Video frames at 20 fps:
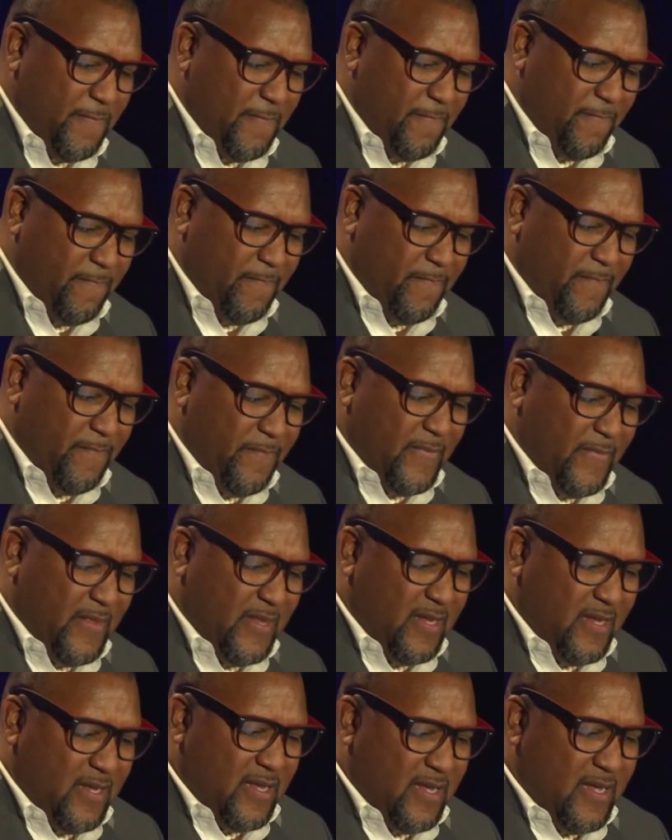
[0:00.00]

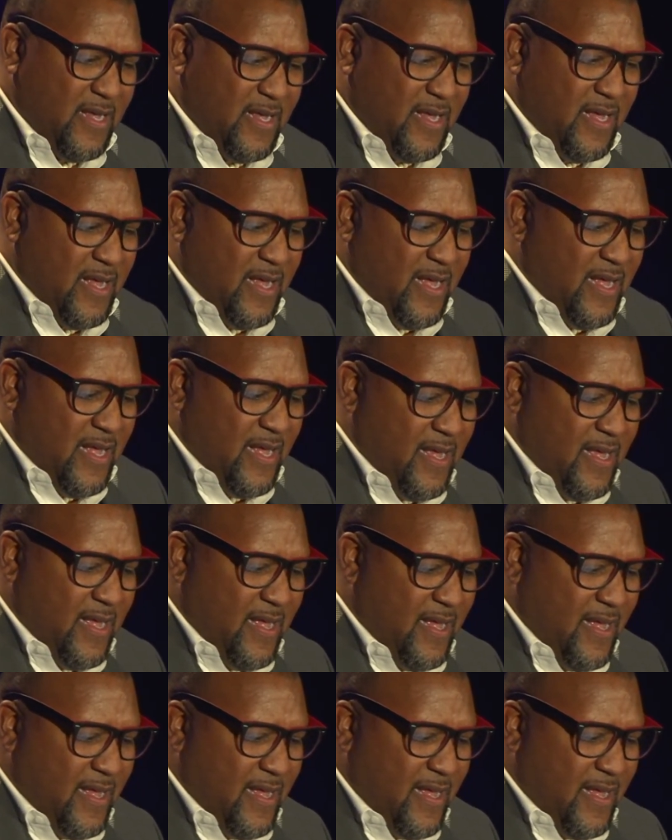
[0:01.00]
(silence)